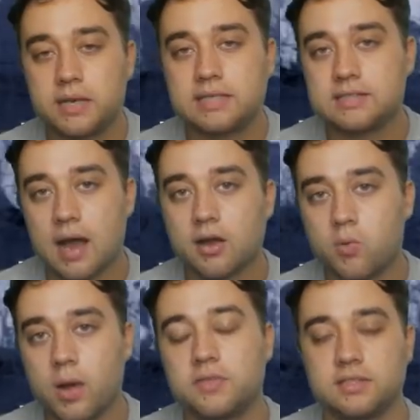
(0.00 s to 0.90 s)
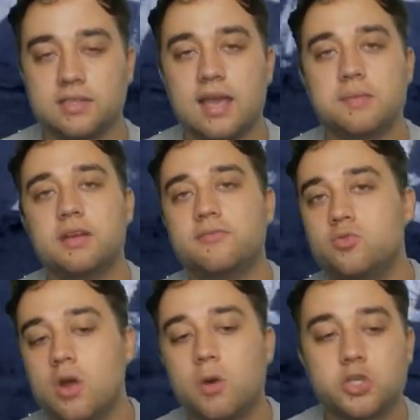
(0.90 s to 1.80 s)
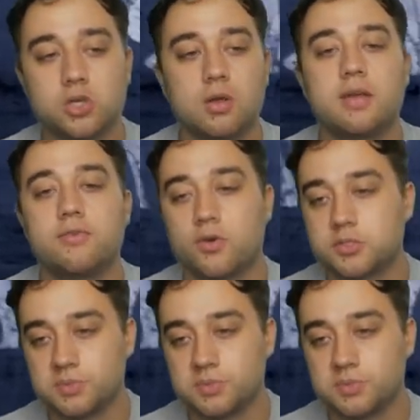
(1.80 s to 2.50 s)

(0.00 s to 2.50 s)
but it's not quite the same. And if you know what you're looking for